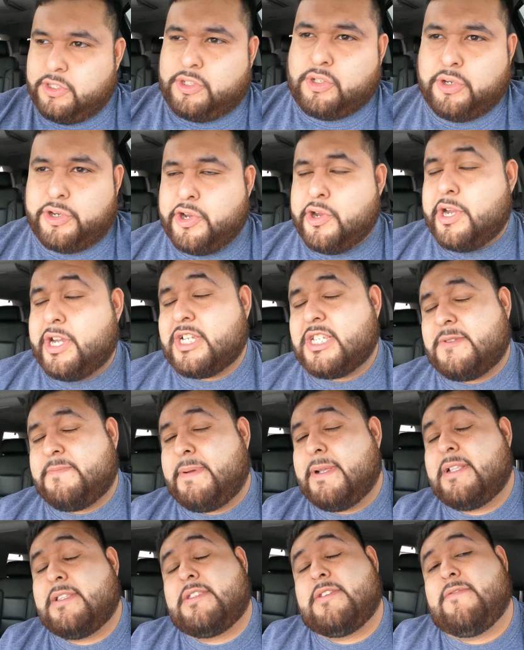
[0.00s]
to your
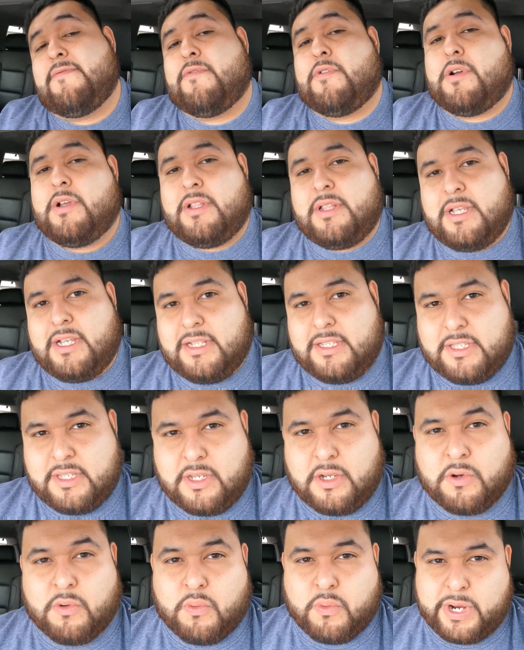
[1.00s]
expensive one that's
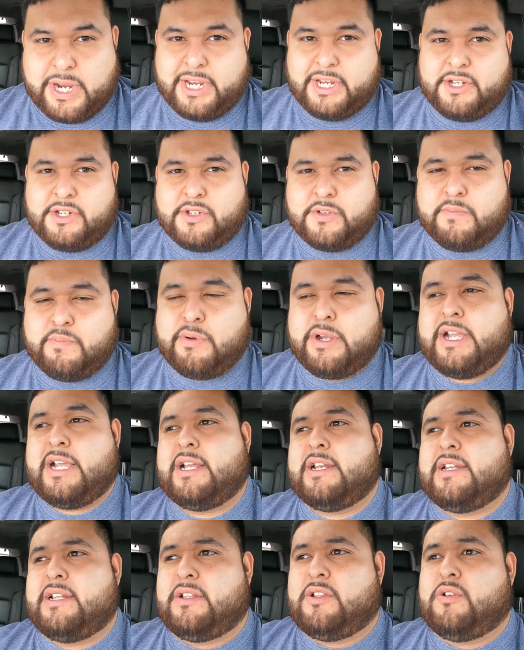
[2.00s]
a range
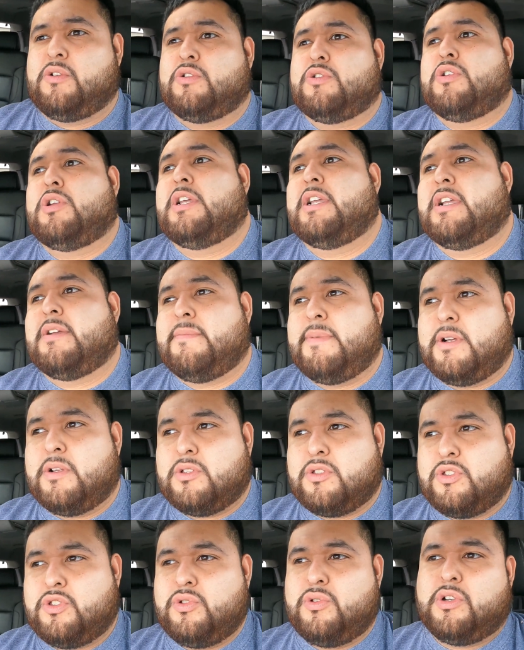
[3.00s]
brand, and those are like
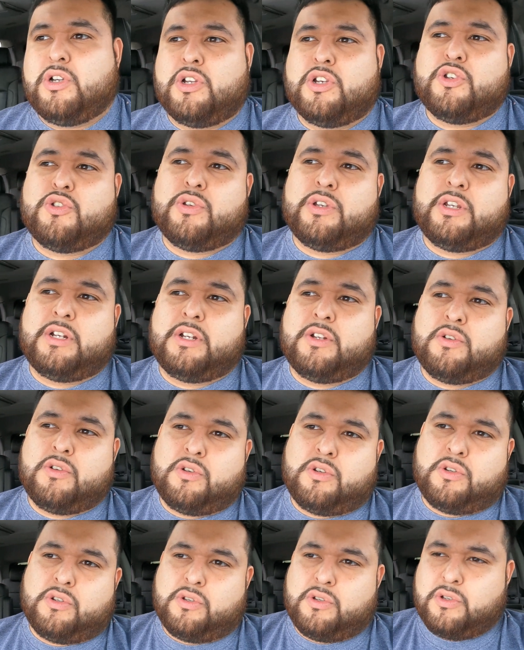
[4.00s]
about 200
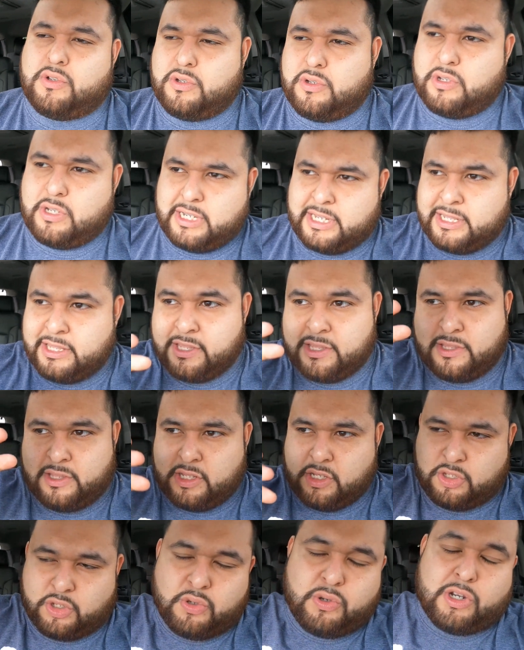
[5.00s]
or in
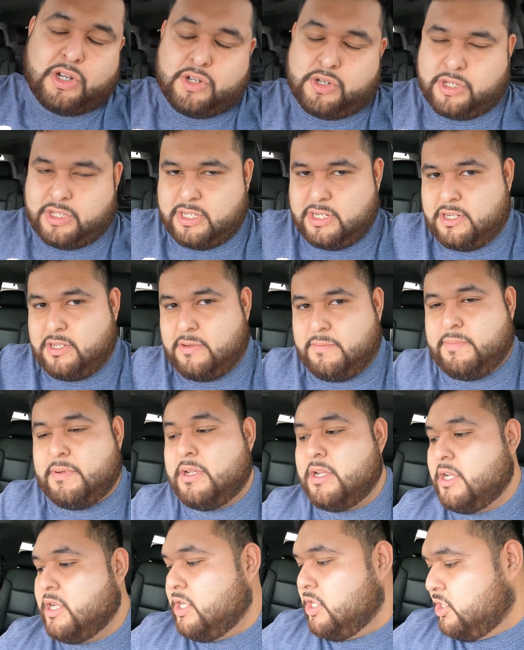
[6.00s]
the 200s and up.
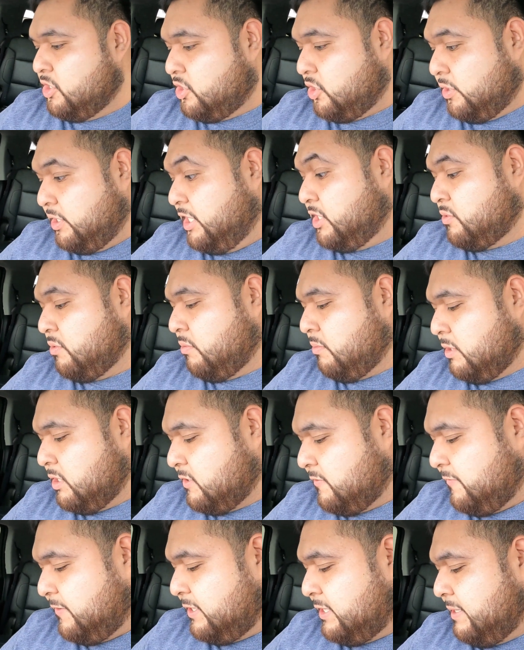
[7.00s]
So this one
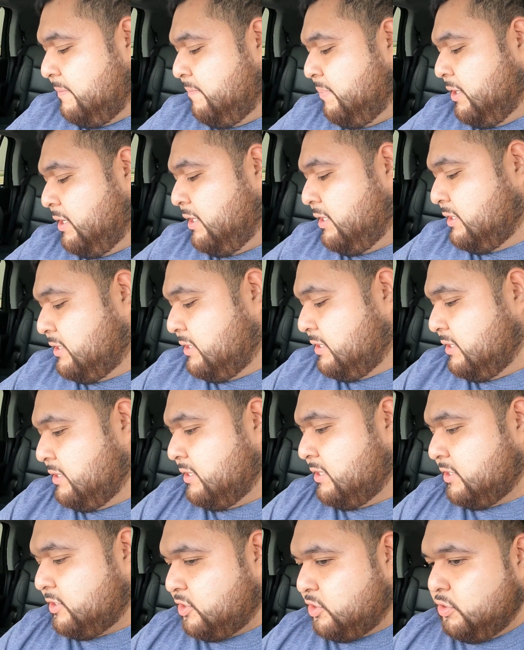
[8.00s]
was 50 bucks,
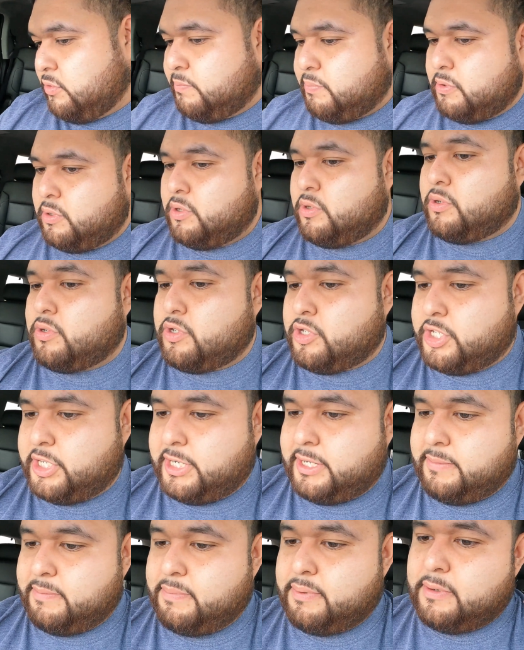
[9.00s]
super
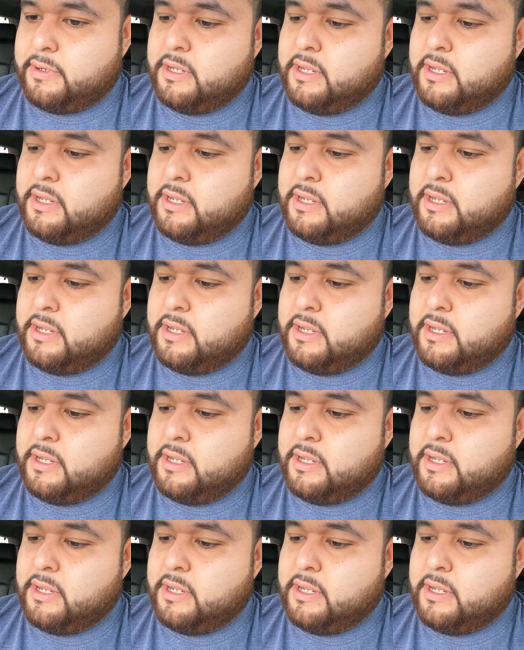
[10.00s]
cheap.